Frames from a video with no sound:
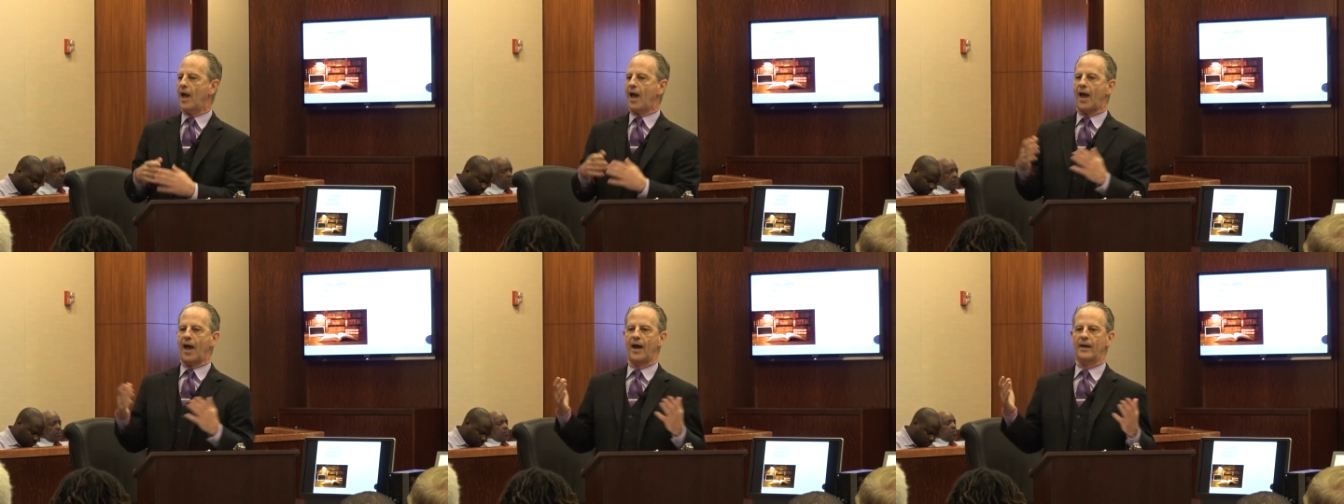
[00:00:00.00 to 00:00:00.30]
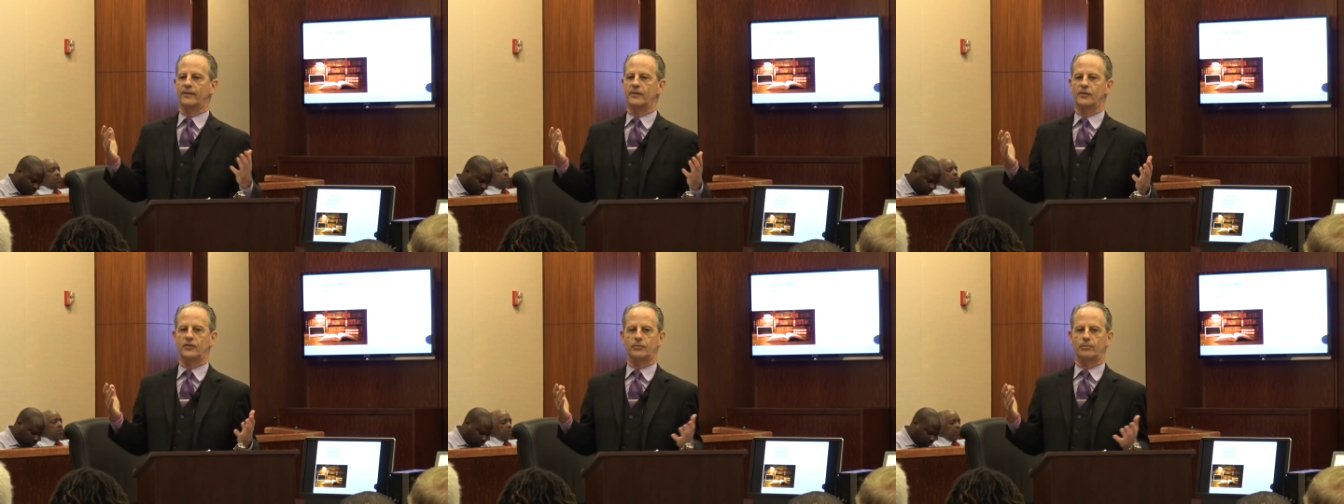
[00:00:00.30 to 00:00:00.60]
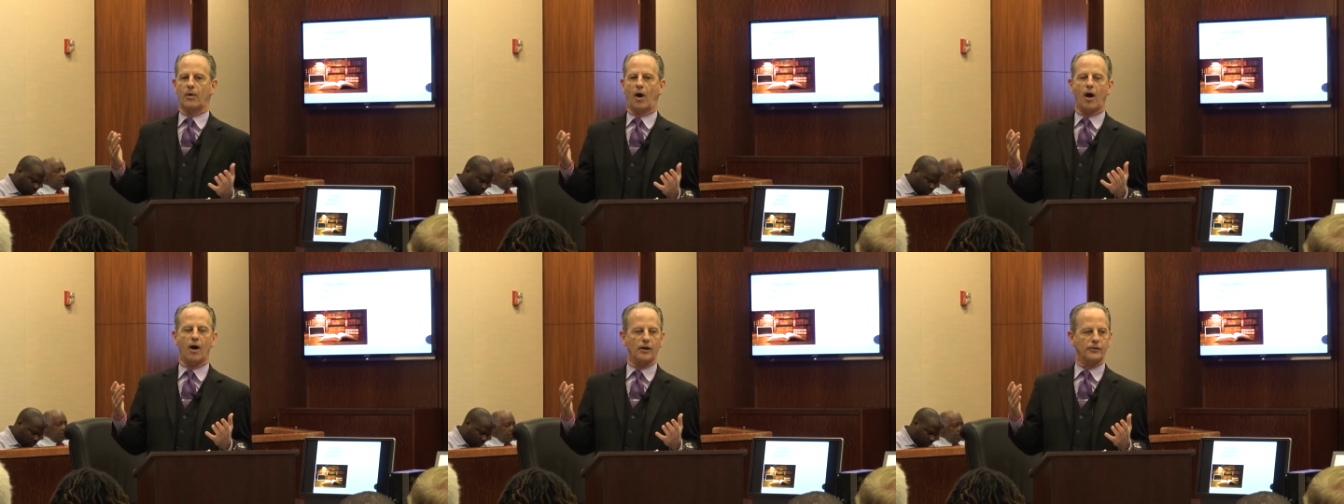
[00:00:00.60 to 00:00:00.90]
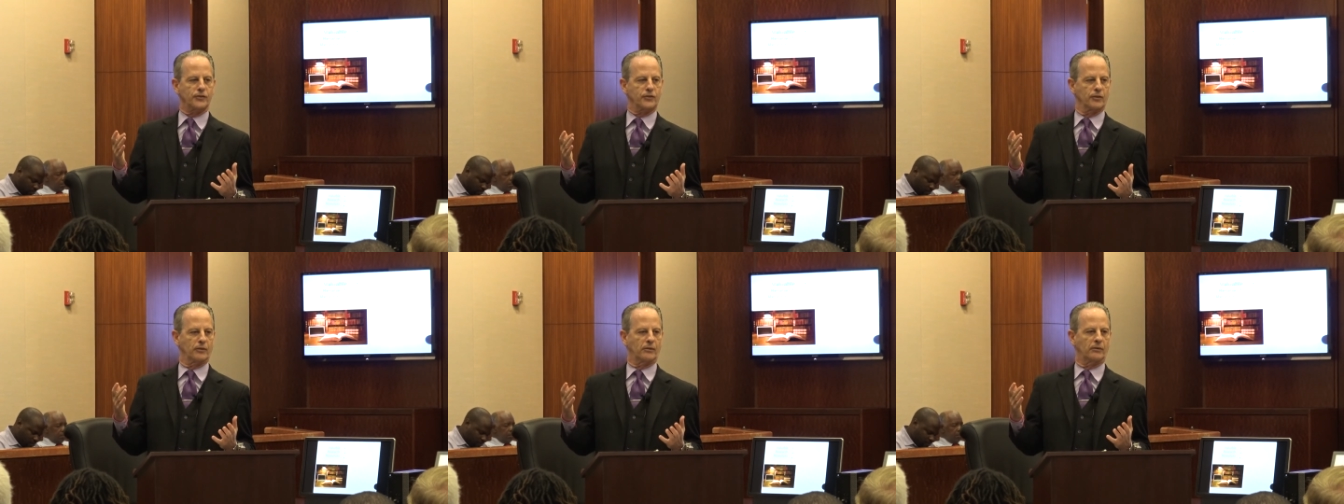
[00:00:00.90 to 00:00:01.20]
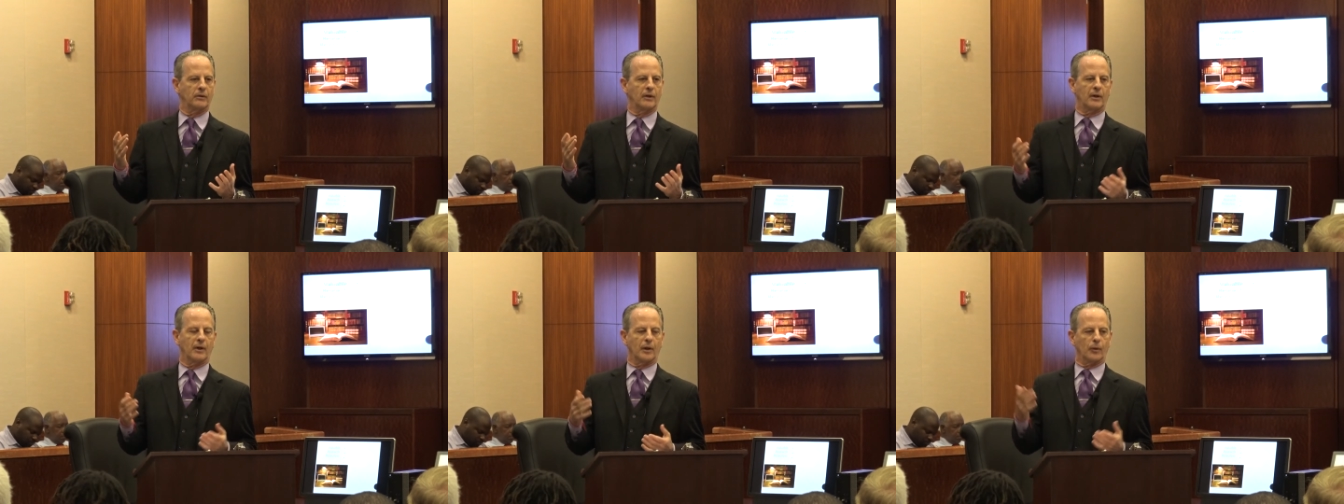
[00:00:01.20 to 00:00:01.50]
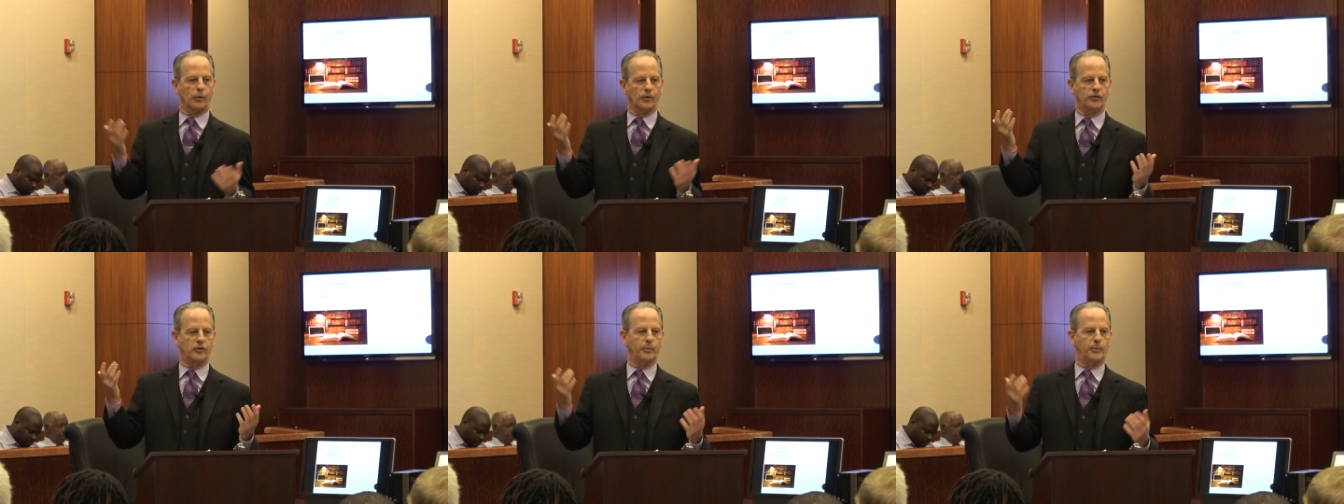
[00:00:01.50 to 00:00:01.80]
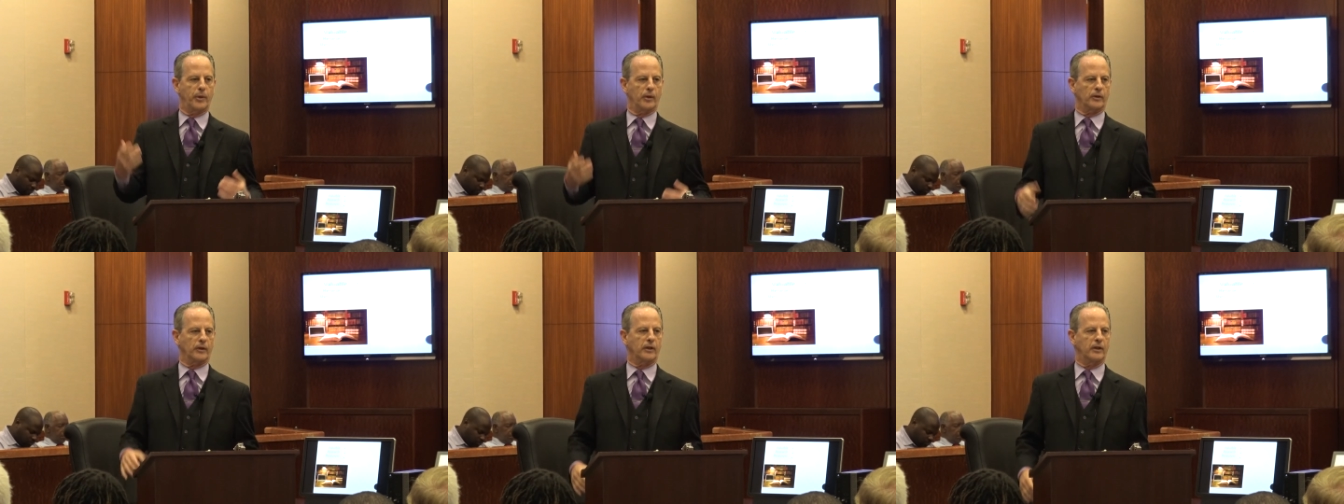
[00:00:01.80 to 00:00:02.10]
had this hustle where she
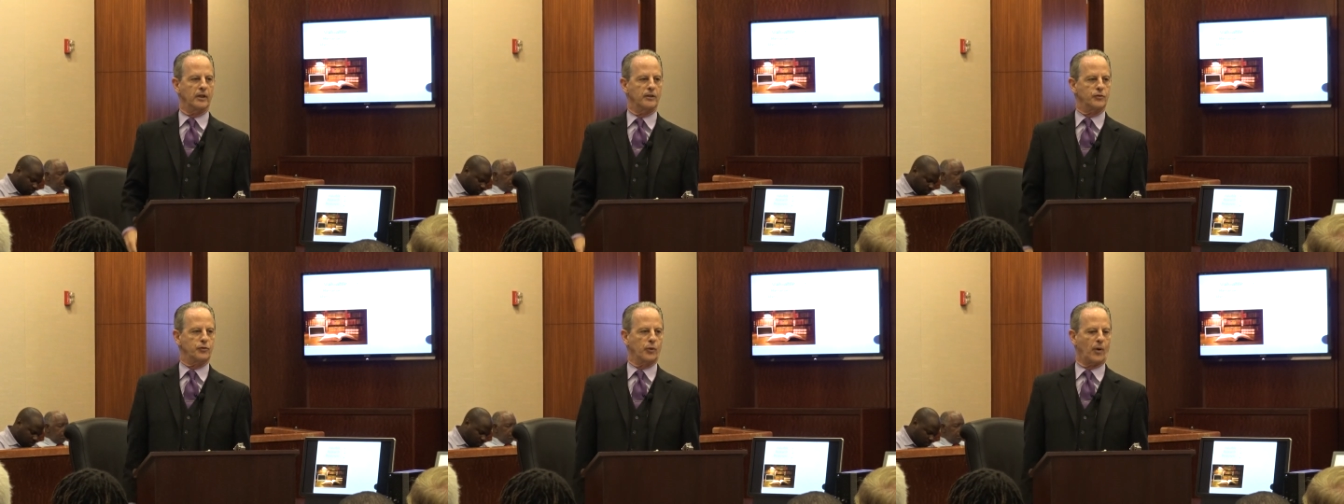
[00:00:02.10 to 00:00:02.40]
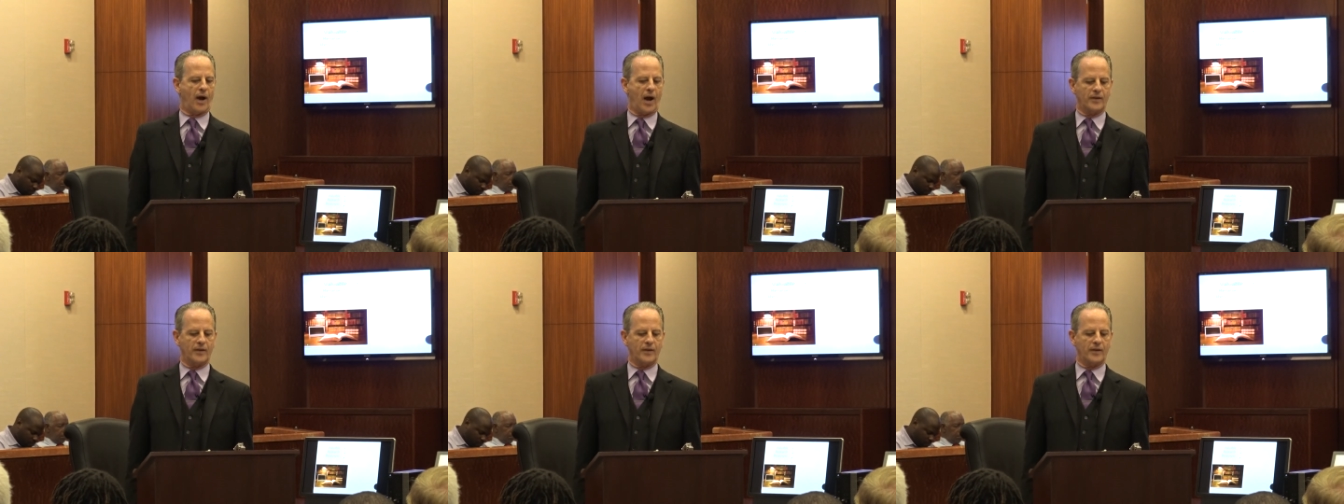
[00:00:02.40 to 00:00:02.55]
put her kids through